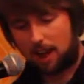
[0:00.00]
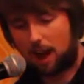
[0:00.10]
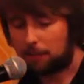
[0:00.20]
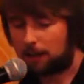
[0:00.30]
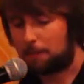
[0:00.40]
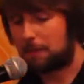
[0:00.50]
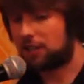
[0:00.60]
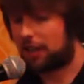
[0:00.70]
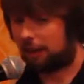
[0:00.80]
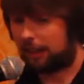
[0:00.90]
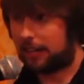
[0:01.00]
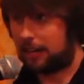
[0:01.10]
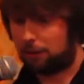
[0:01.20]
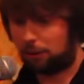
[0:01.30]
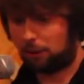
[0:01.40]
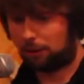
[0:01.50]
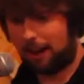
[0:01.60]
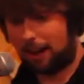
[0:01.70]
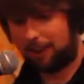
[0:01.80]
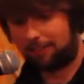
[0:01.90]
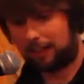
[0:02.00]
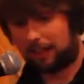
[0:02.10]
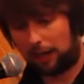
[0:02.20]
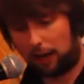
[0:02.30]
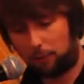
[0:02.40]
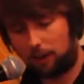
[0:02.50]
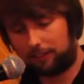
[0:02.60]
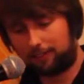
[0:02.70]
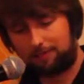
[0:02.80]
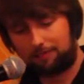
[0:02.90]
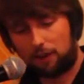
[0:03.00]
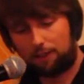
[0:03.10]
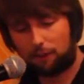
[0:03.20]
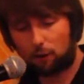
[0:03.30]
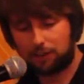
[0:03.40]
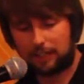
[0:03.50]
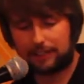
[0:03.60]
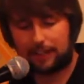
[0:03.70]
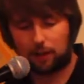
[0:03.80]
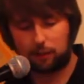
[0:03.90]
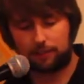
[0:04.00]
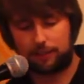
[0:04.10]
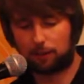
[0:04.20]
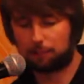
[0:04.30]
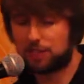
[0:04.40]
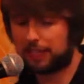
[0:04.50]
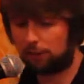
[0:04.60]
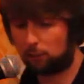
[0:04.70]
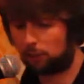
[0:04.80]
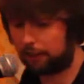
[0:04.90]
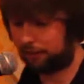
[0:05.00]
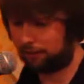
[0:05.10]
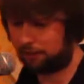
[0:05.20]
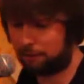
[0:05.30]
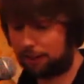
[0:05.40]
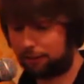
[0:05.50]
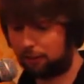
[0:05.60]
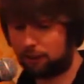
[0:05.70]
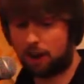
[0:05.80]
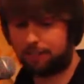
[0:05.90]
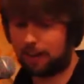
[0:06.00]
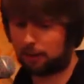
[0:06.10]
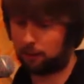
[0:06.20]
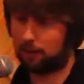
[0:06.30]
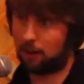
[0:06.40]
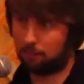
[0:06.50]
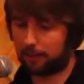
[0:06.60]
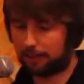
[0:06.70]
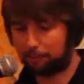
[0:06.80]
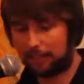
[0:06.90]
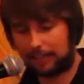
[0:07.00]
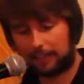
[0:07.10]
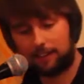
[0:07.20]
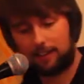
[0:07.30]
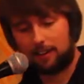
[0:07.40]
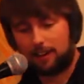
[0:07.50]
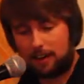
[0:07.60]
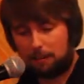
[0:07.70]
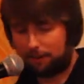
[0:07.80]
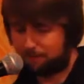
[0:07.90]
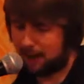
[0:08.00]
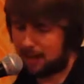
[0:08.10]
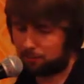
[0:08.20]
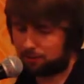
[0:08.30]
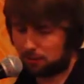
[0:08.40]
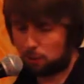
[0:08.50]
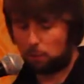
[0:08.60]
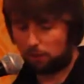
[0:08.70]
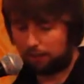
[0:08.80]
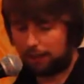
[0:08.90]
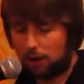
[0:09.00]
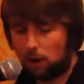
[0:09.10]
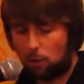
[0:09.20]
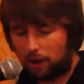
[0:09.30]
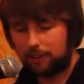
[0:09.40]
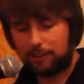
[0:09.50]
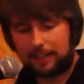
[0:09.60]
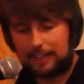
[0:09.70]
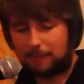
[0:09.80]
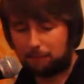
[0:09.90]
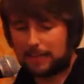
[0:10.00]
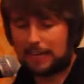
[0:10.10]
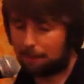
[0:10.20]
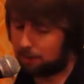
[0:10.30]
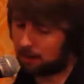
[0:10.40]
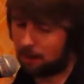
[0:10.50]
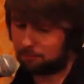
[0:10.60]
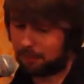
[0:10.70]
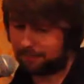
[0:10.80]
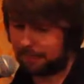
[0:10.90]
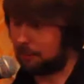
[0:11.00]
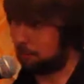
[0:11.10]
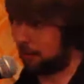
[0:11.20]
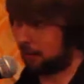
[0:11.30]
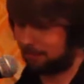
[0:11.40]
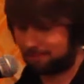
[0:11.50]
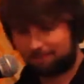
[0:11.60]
I'm not the missionary, in case you were thinking I was. Unfortunately, they don't consider machines worthy enough to make first contact with an almighty being. But if man was so worthy, why did they need me and my comrades to get him there?